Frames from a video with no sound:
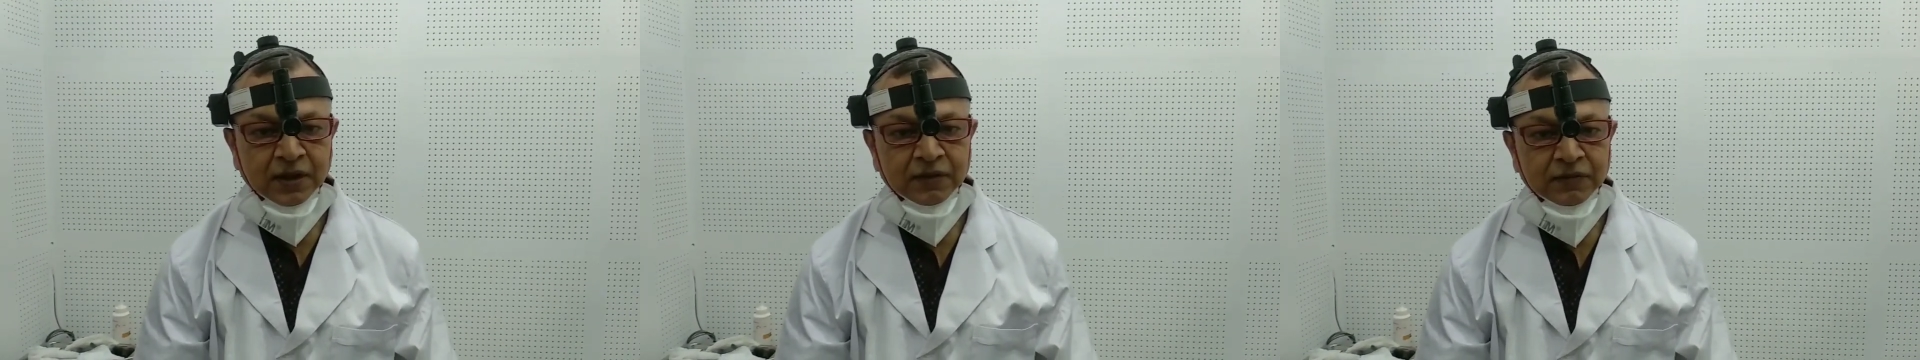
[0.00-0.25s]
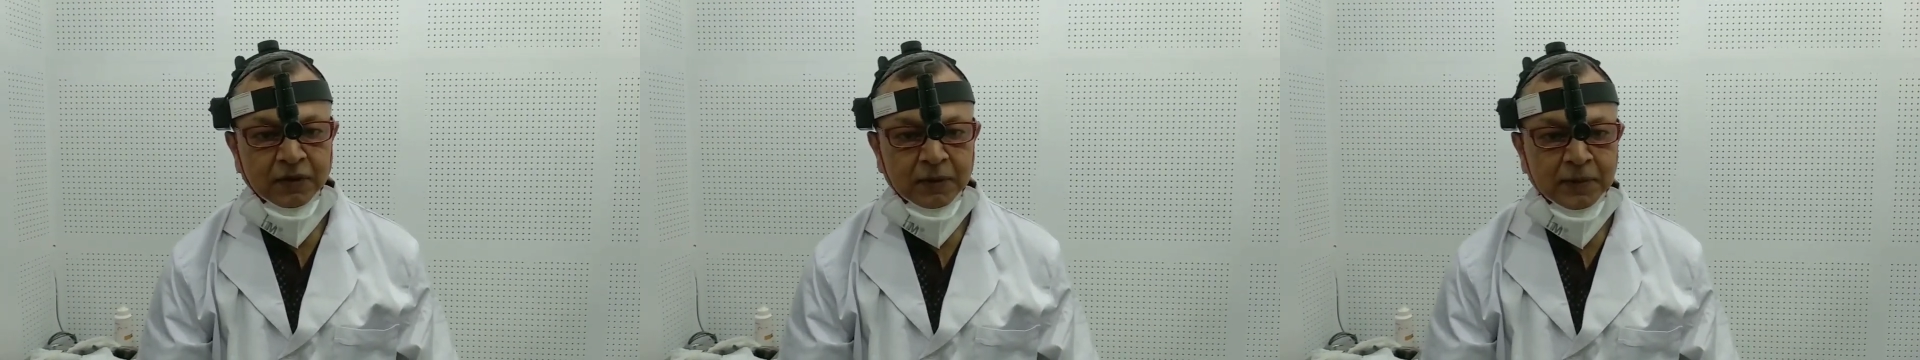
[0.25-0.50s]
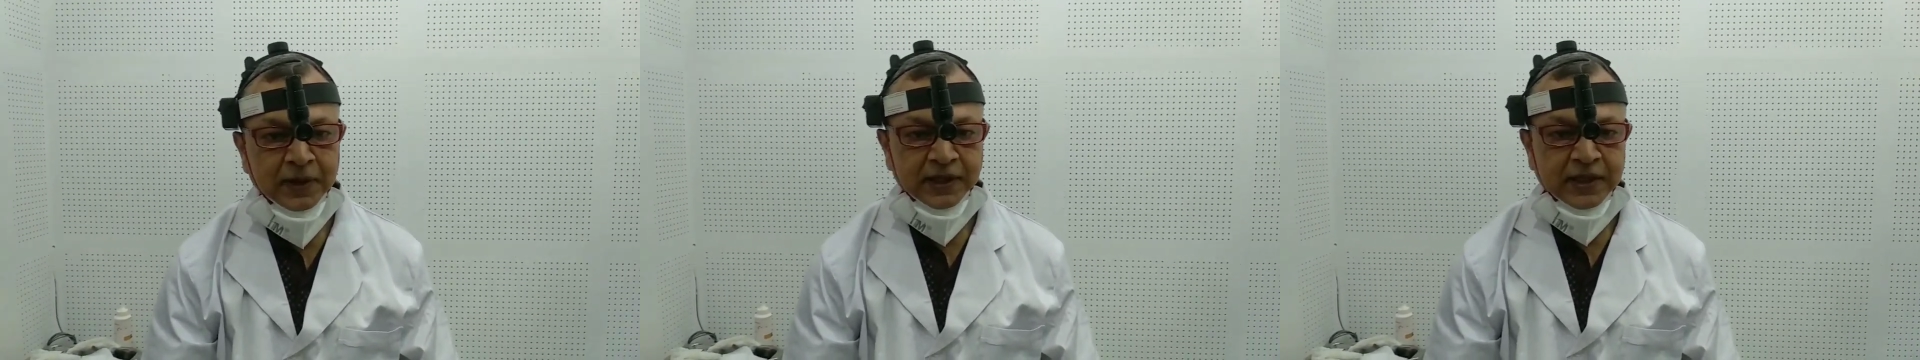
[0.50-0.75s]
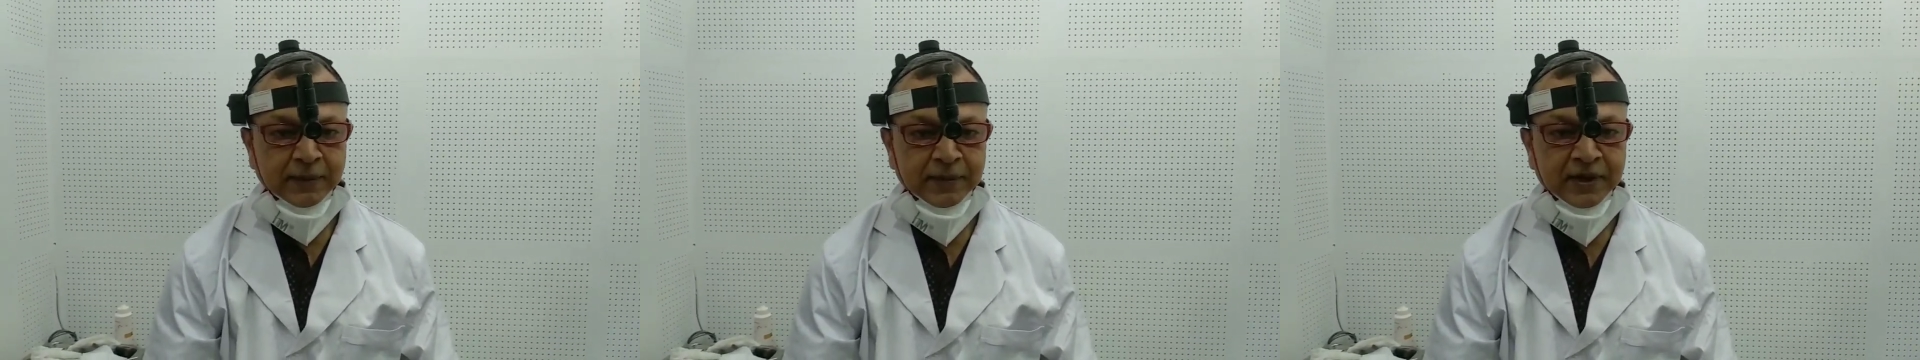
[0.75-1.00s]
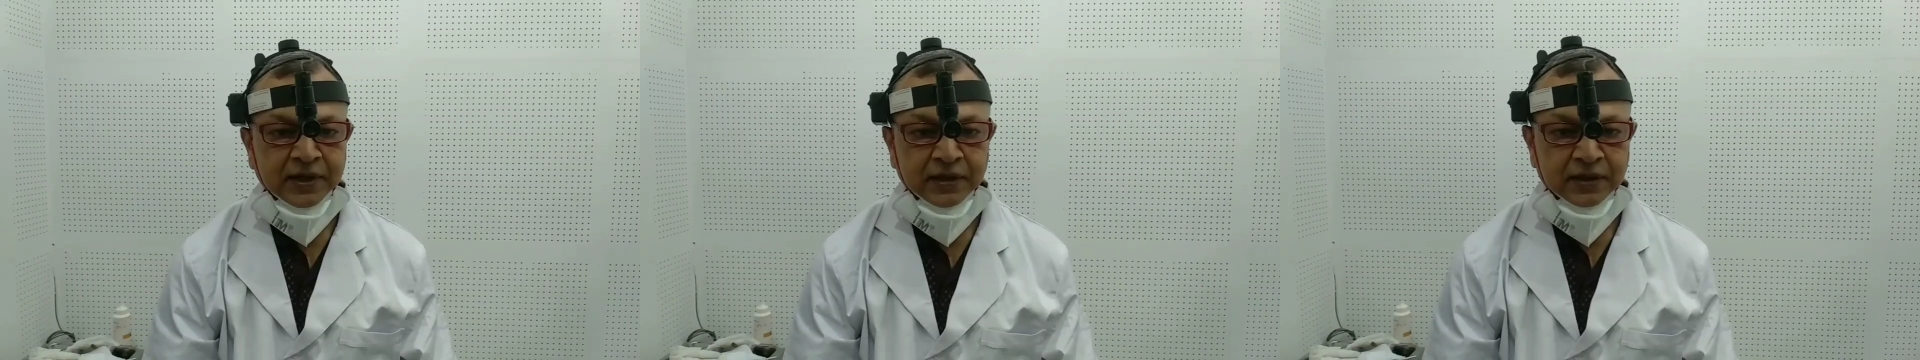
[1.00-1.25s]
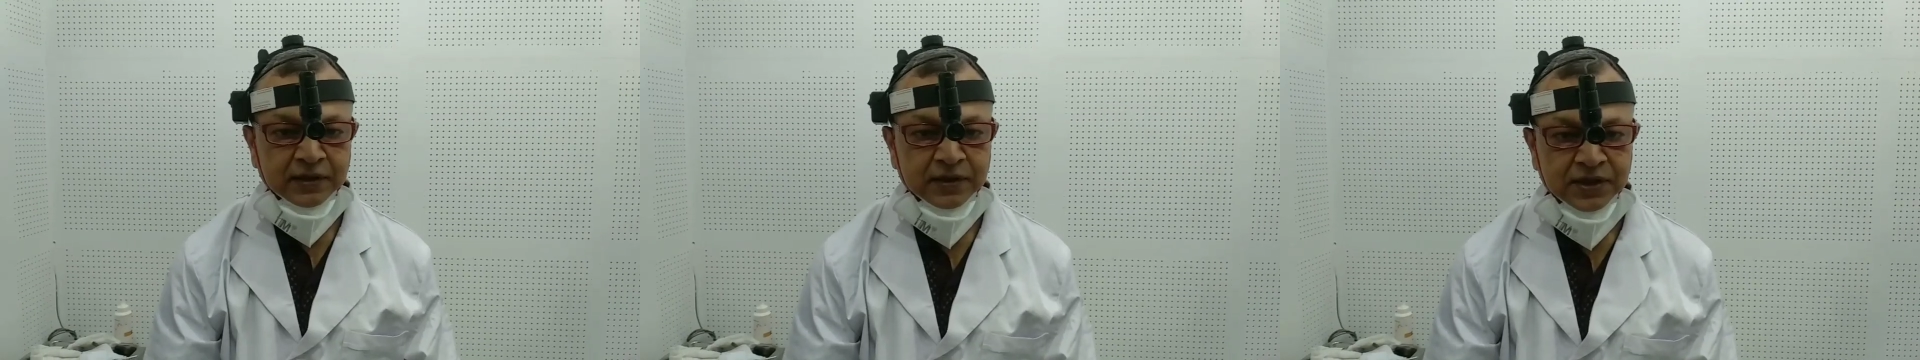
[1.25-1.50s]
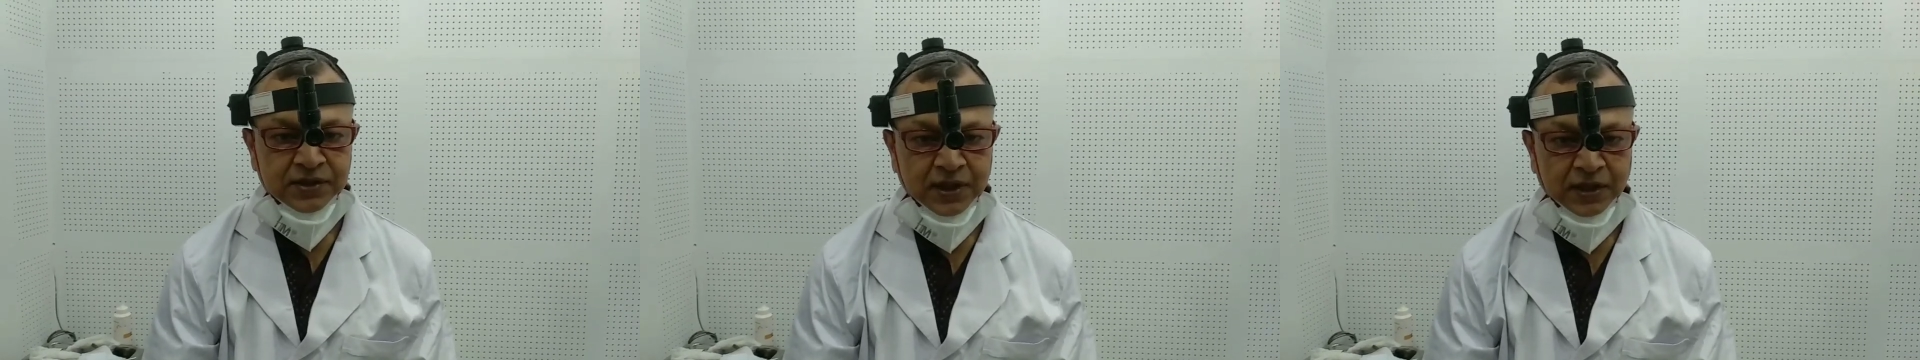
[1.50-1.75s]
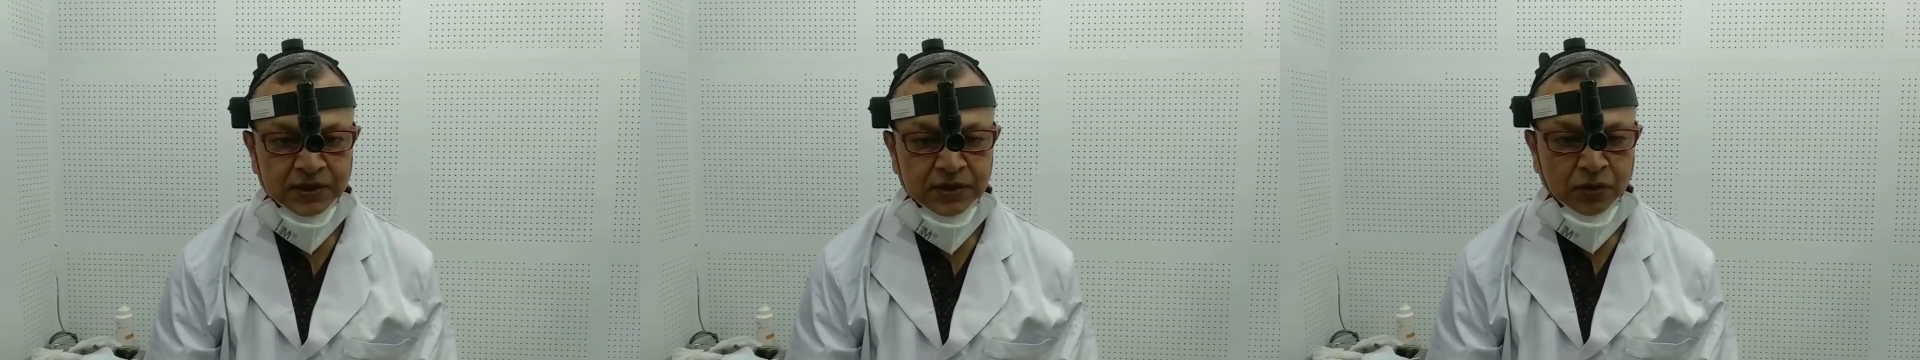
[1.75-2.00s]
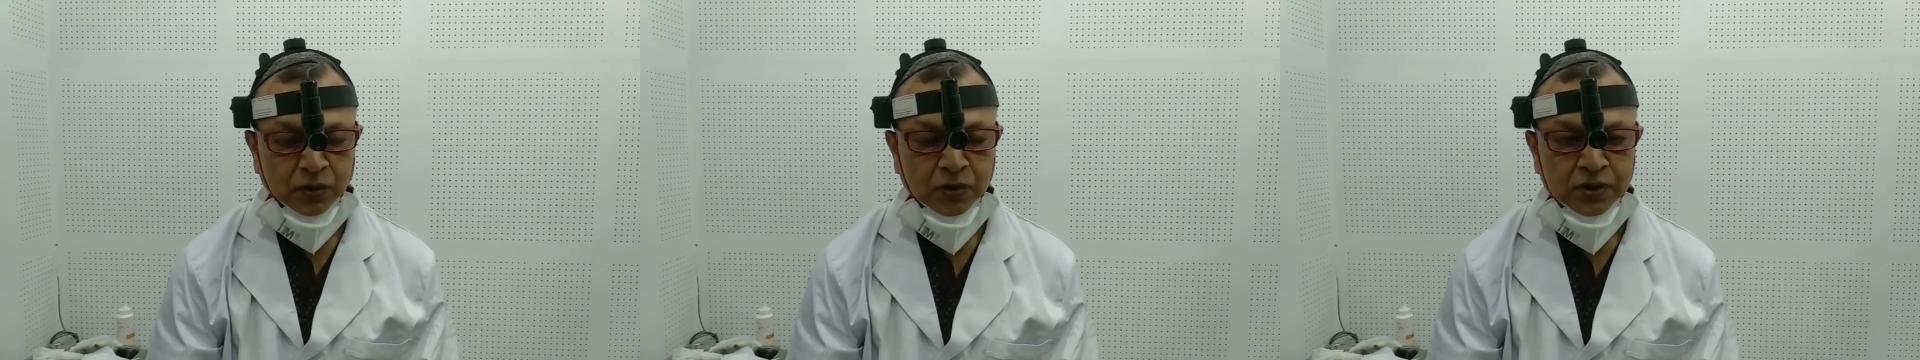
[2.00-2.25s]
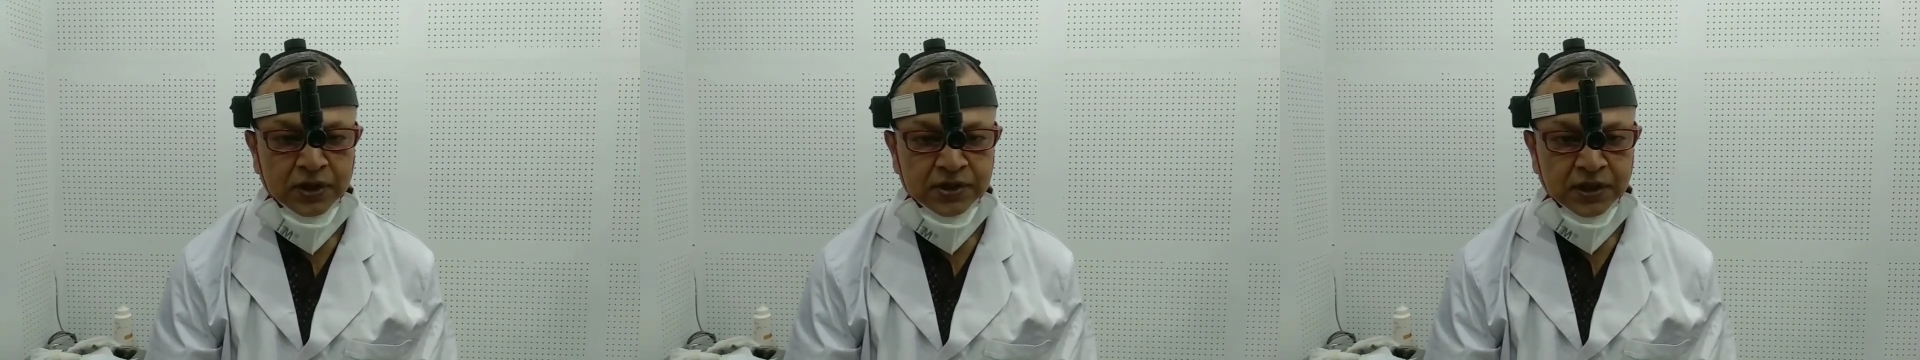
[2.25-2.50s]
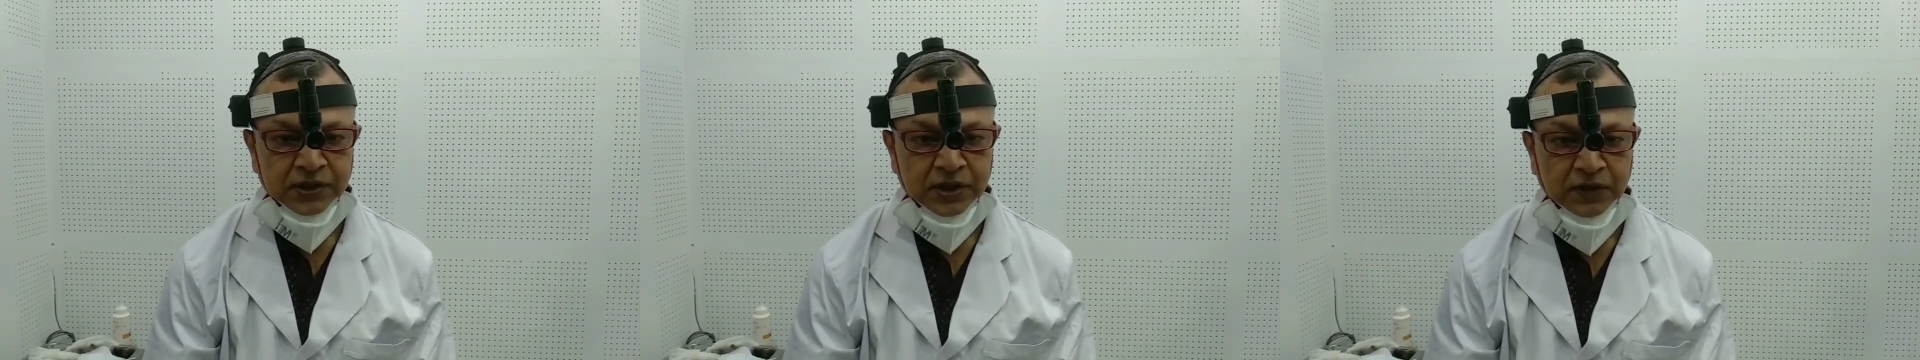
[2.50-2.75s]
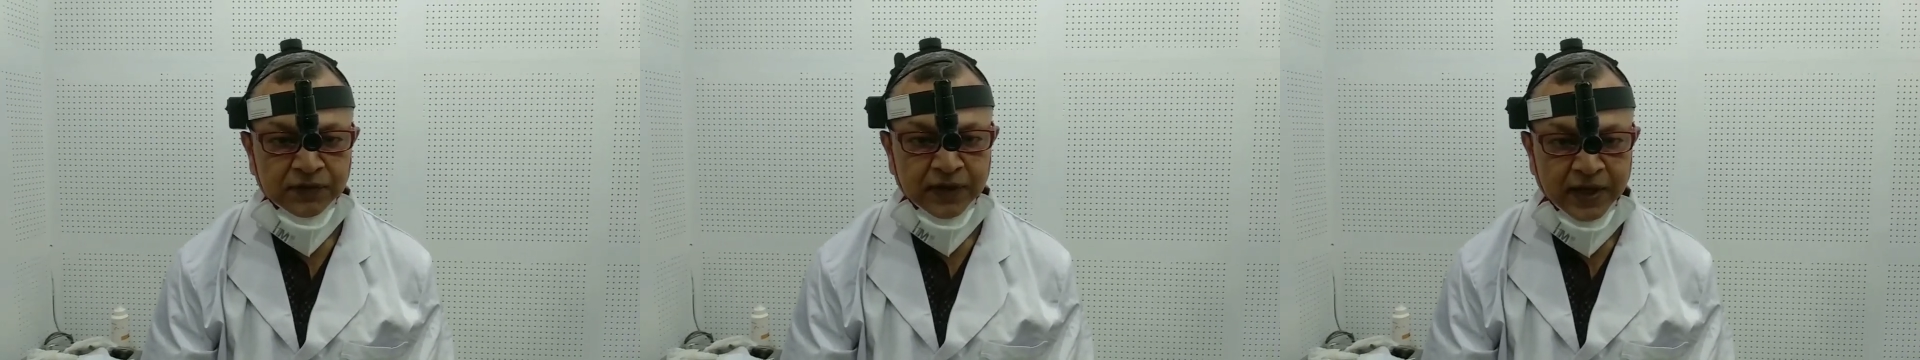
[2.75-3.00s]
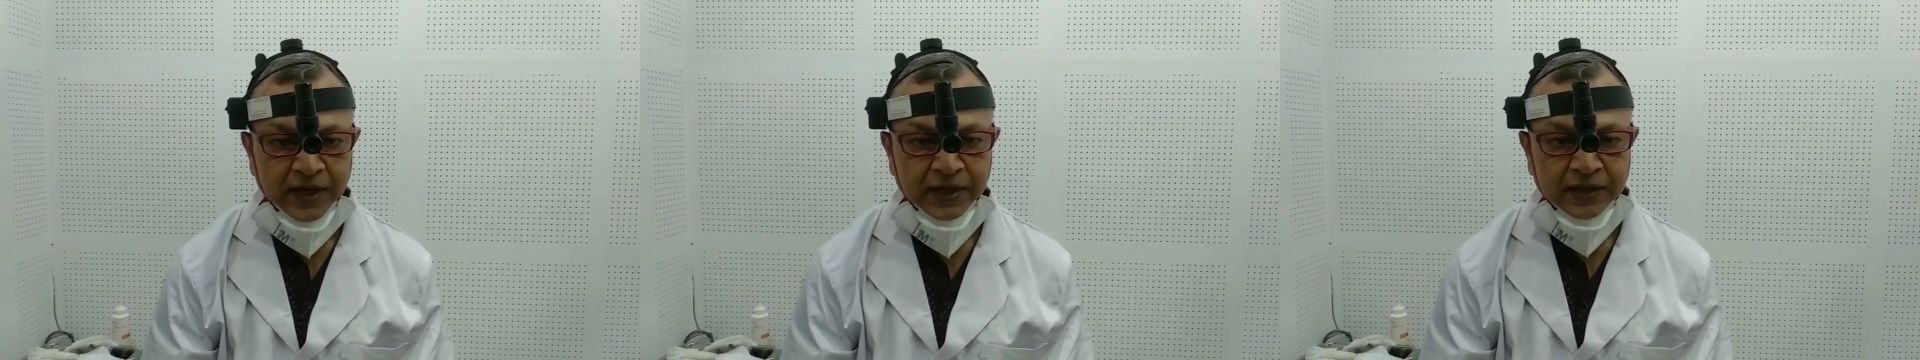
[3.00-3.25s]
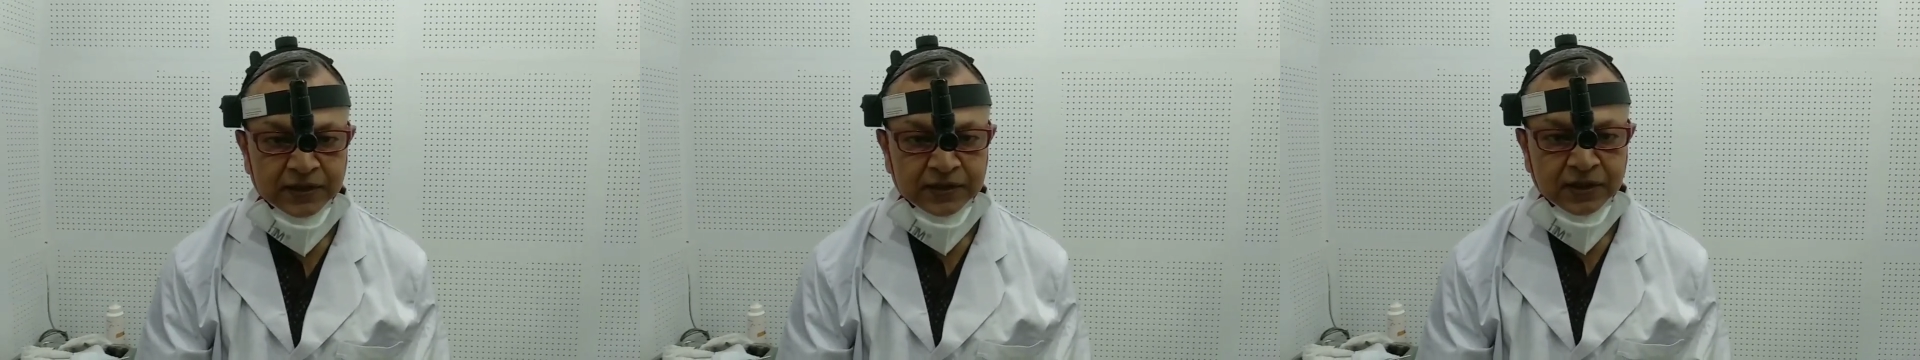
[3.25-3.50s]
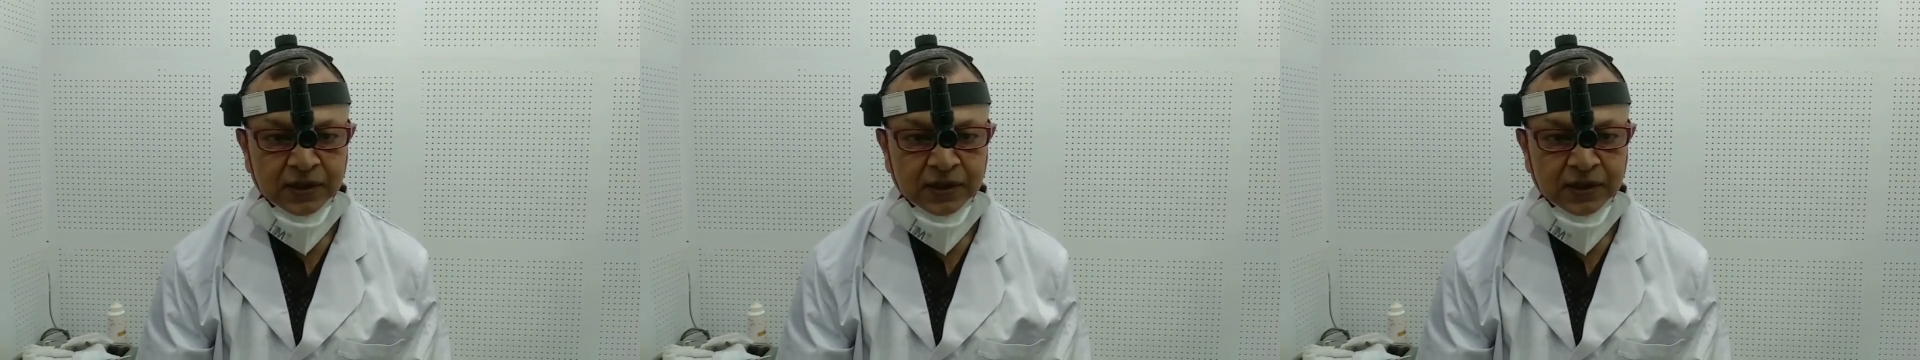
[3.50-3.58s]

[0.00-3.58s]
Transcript: we will be examining the structure, not only the structure of larynx,